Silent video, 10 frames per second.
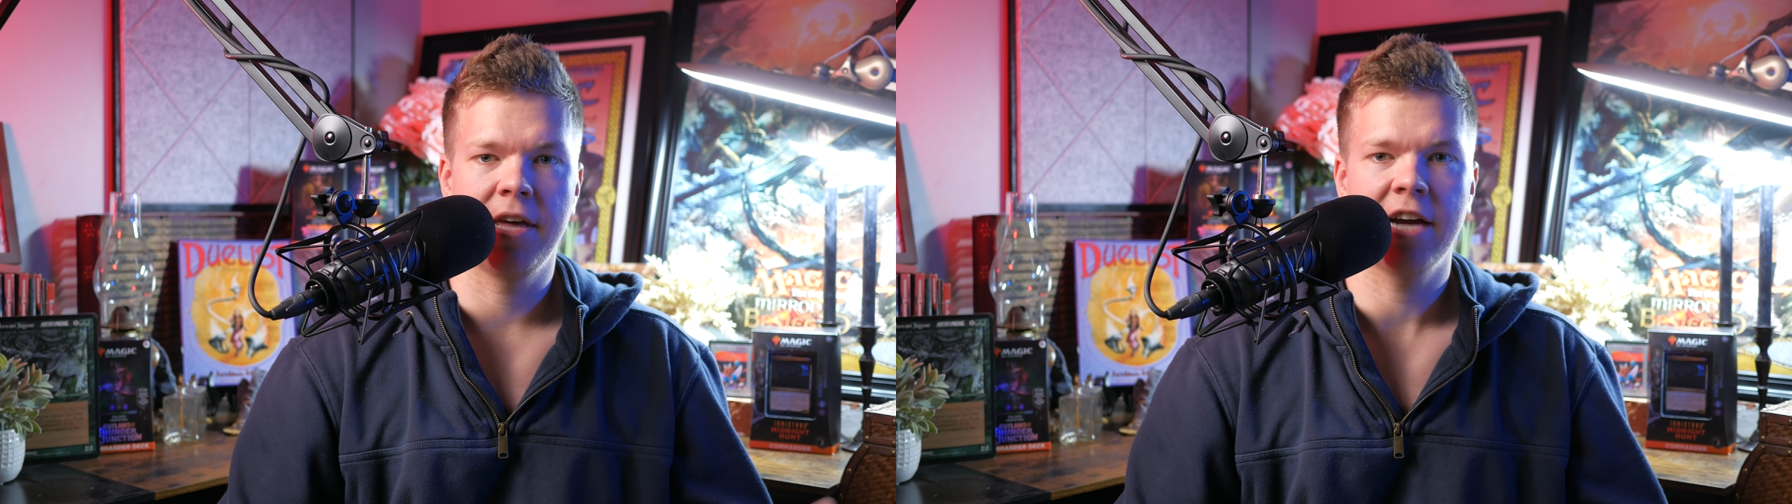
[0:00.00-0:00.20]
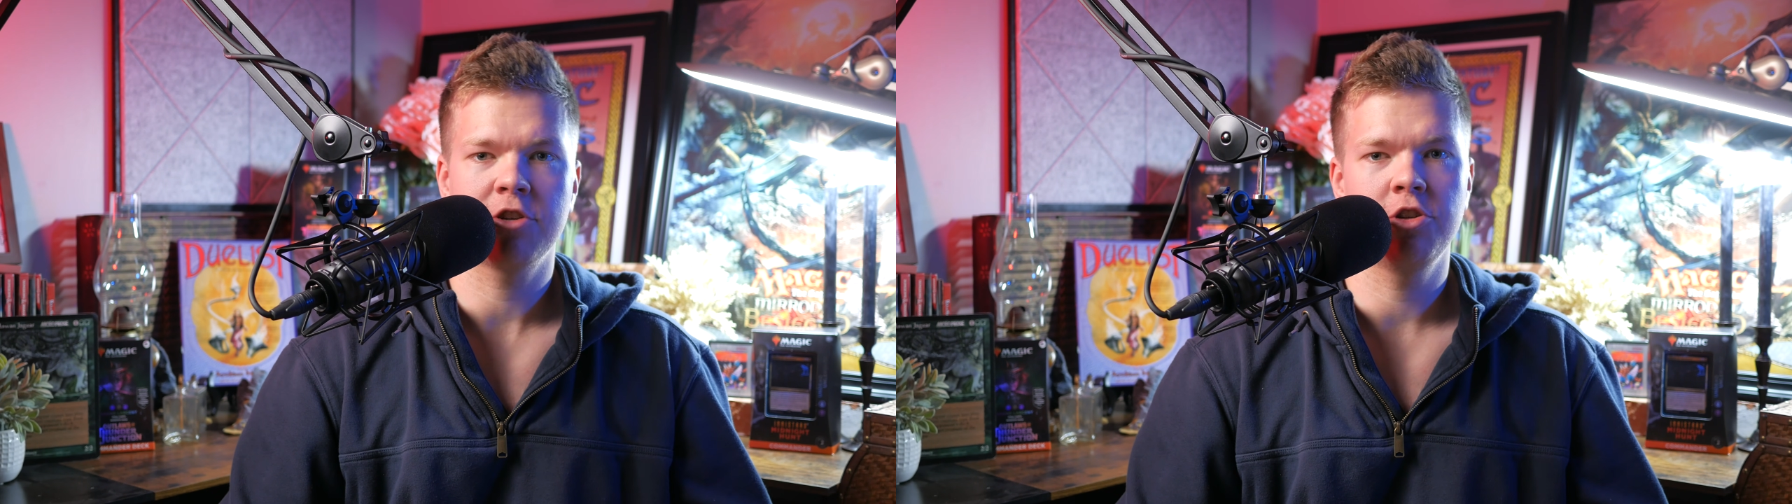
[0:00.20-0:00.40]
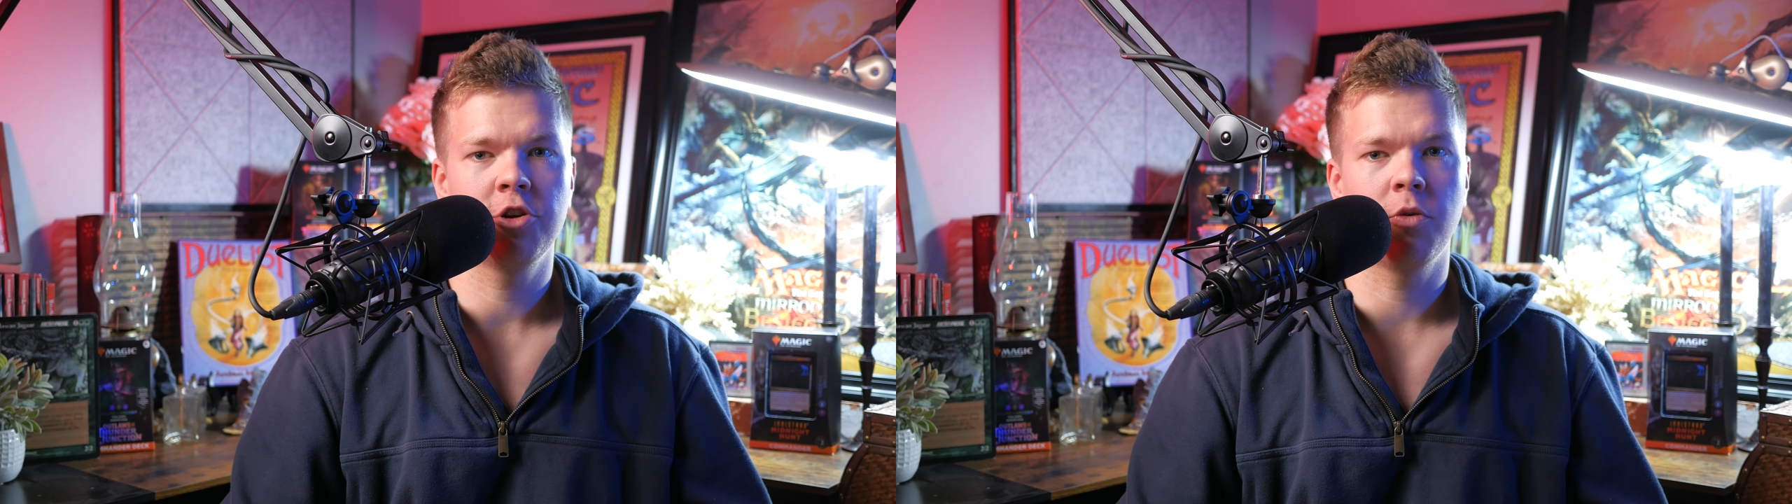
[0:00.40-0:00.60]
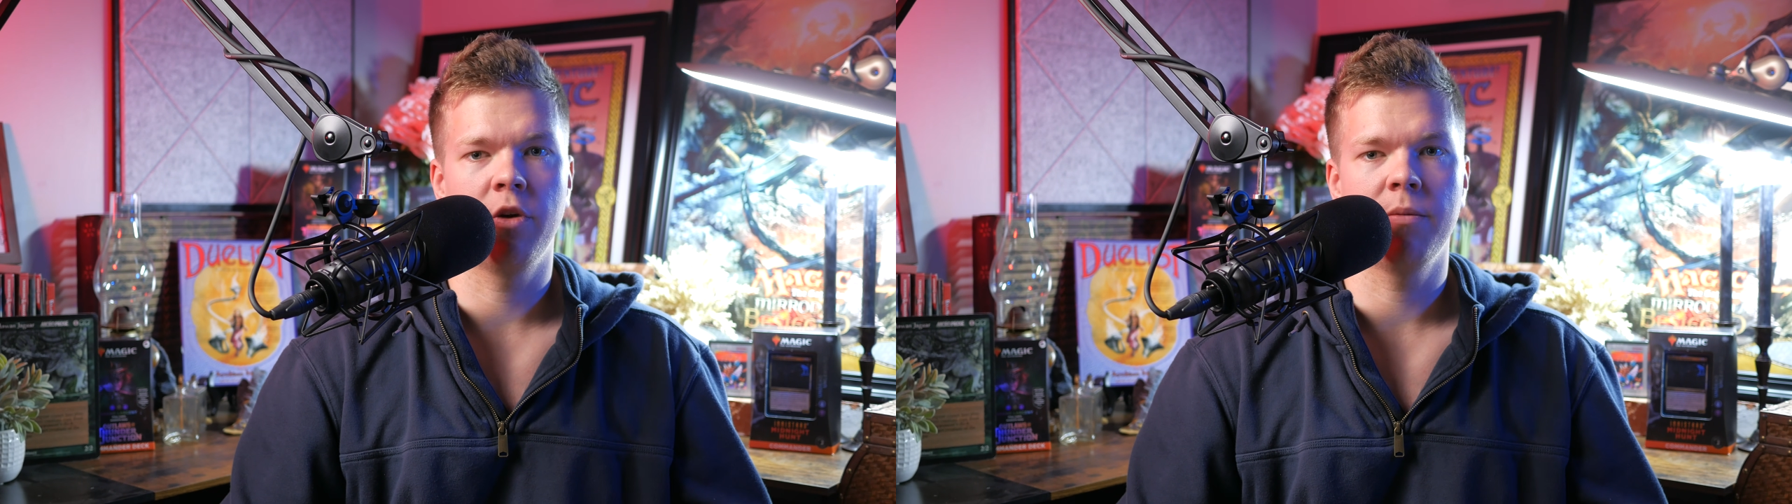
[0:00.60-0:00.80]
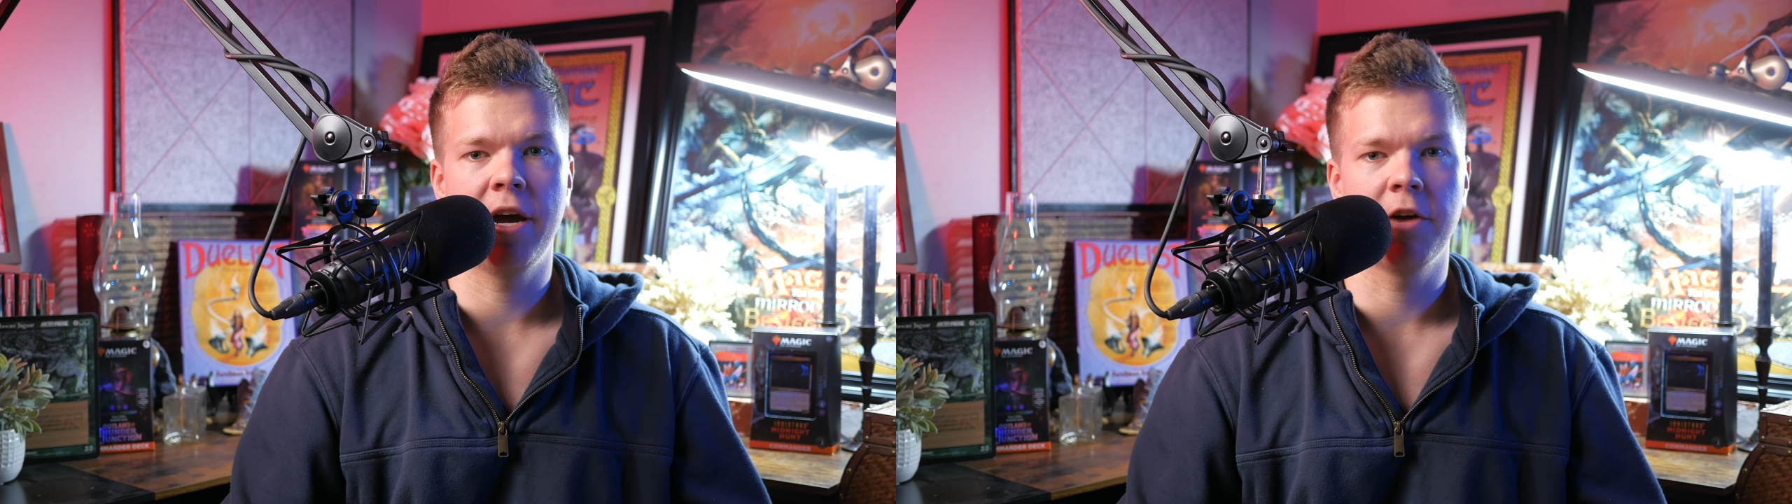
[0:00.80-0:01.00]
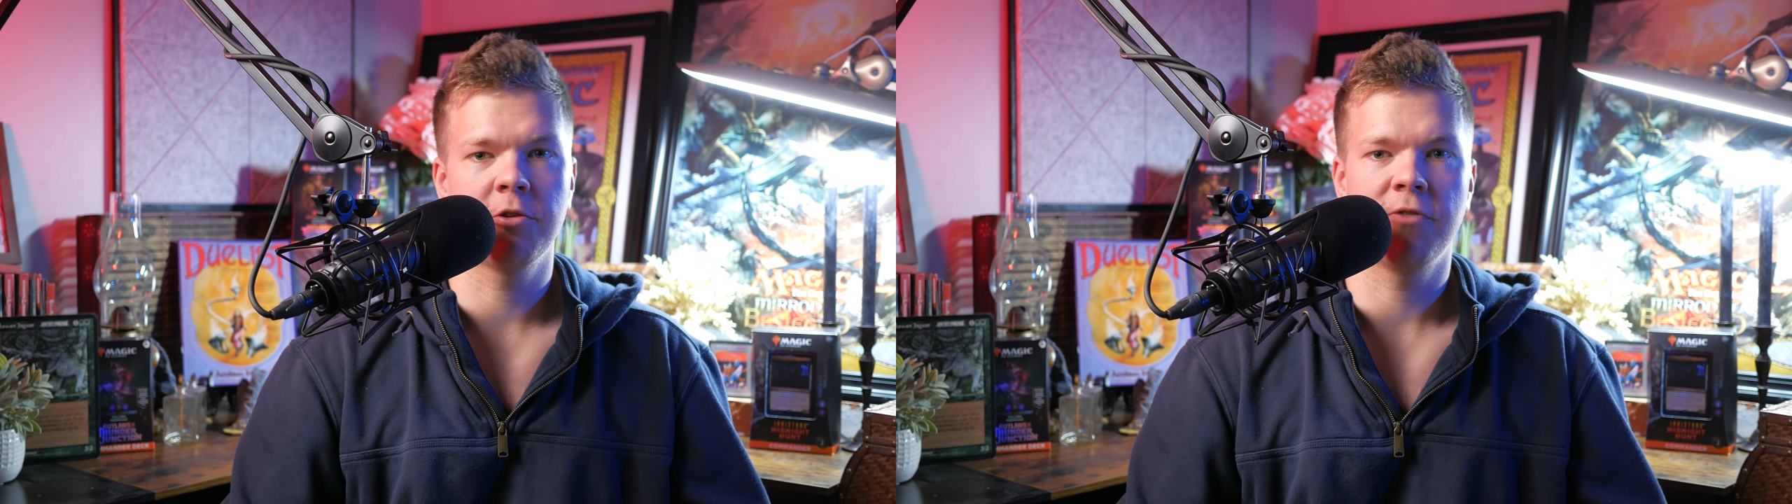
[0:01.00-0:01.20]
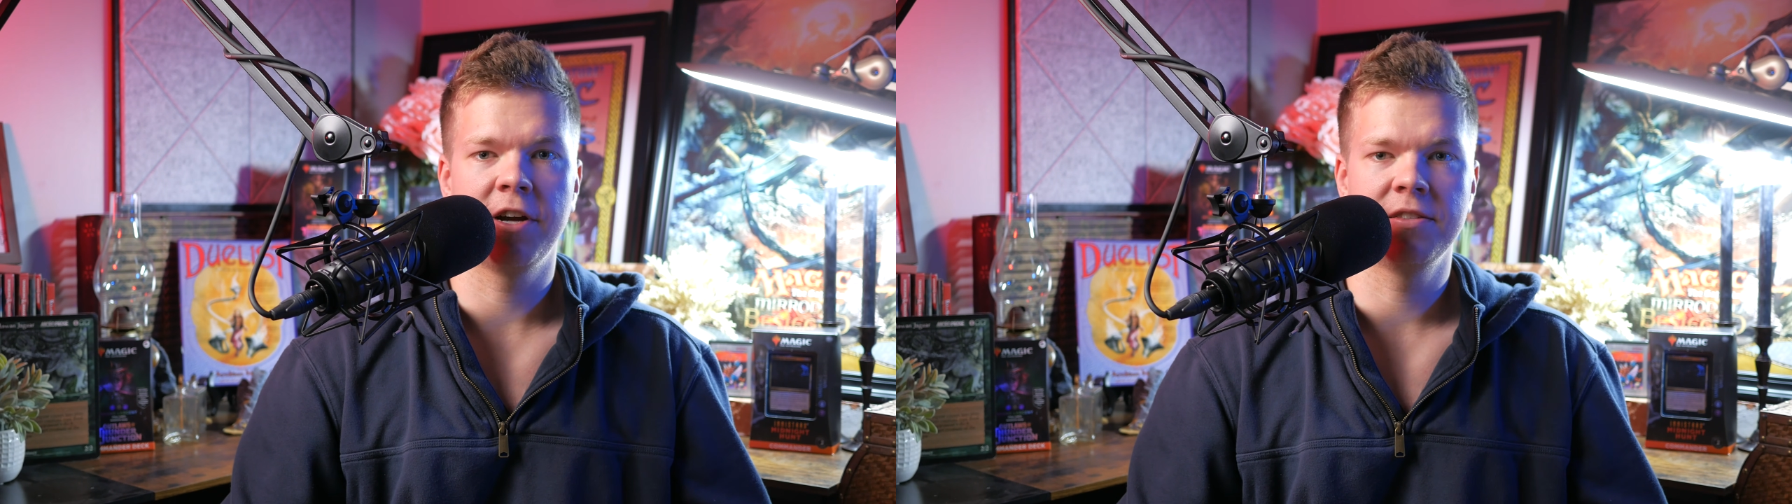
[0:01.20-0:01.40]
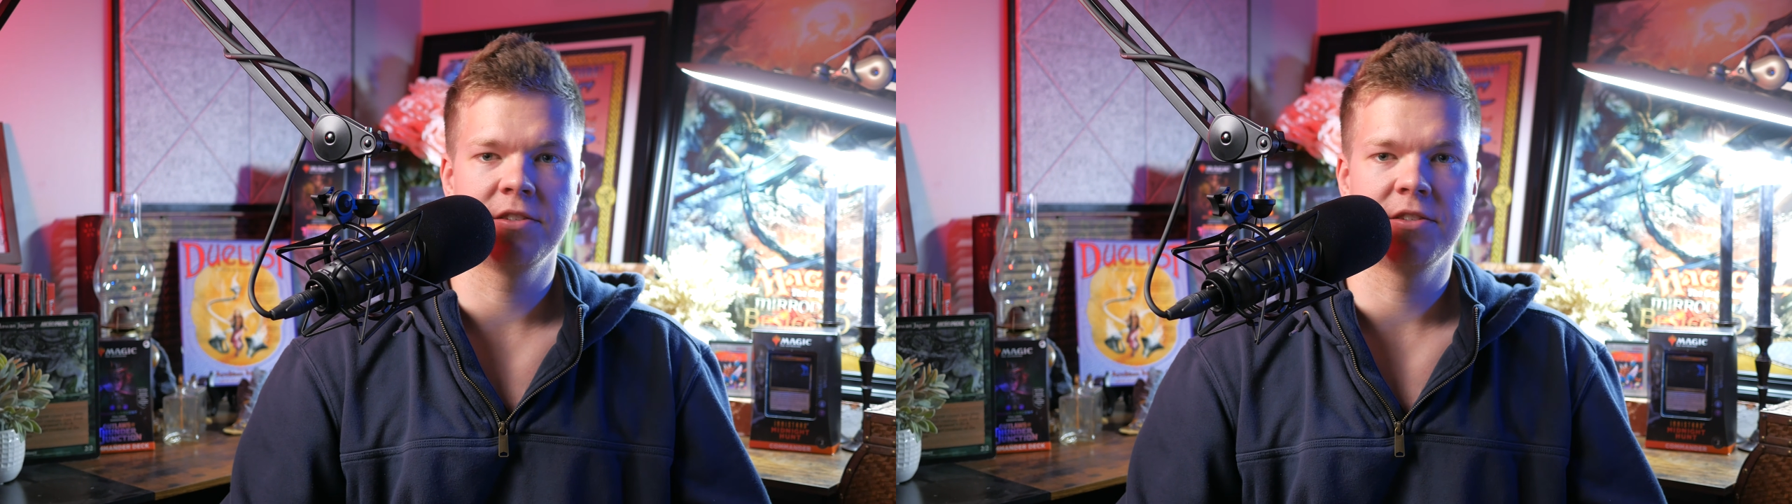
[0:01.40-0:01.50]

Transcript: It actually took one of my other friends,